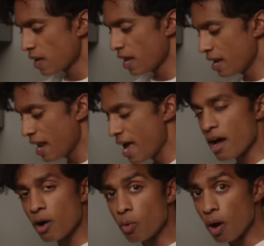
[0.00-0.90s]
And
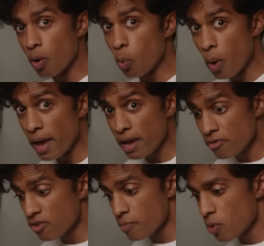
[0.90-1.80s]
now, away
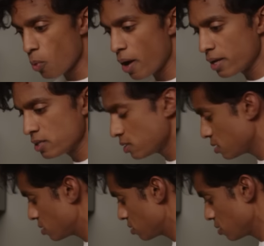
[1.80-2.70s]
from the
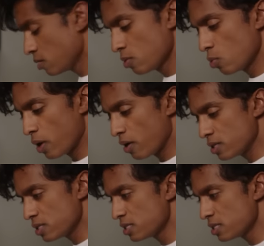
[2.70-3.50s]
whites, where it's